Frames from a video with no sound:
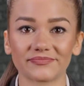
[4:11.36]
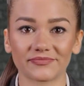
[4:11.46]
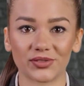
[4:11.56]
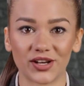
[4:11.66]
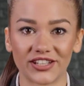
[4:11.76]

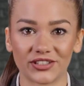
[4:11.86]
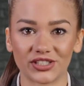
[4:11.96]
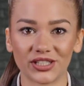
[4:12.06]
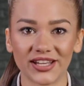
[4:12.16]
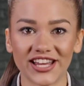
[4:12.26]
Traders
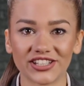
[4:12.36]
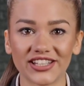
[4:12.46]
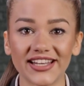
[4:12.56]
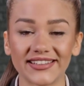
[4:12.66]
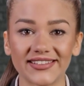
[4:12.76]
should
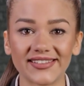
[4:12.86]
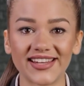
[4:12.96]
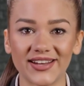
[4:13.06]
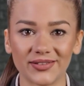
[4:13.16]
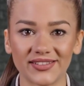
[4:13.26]
educate
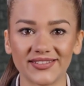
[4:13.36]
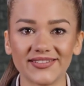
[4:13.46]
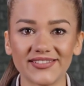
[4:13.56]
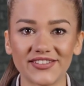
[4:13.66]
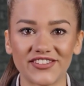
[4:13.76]
themselves,
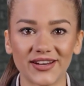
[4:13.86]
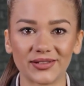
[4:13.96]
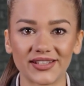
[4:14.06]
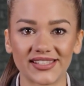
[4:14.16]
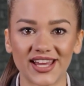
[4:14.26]

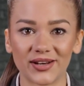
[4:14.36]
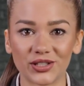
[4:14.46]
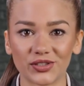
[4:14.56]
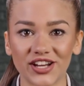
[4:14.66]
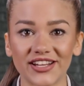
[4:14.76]
develop a
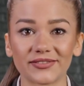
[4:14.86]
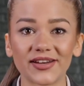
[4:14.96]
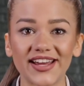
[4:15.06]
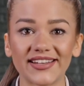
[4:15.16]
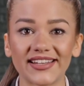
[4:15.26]
solid trading
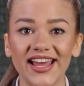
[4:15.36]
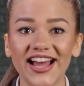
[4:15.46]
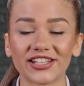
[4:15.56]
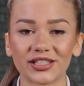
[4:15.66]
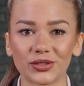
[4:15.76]
plan,
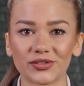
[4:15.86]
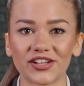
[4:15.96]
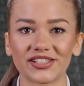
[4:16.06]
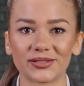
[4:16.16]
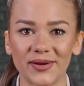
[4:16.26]
and use
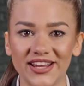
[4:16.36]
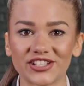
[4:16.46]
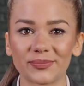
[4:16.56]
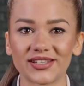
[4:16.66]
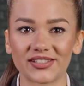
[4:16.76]
risk
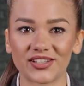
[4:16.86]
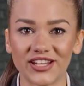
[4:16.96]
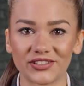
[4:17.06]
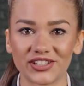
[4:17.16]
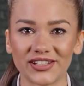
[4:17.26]
management
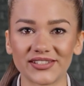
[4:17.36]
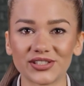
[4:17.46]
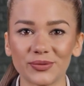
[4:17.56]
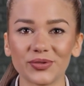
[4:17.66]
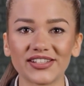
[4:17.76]
strategies
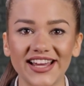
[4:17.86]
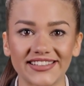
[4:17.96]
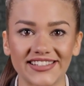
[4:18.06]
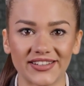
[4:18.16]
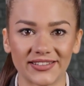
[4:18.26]
to
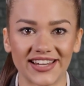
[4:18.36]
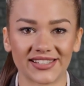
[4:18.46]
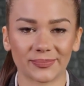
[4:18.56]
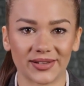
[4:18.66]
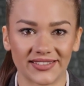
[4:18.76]
protect their
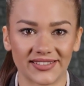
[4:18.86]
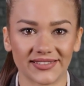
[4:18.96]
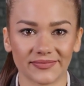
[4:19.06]
investments.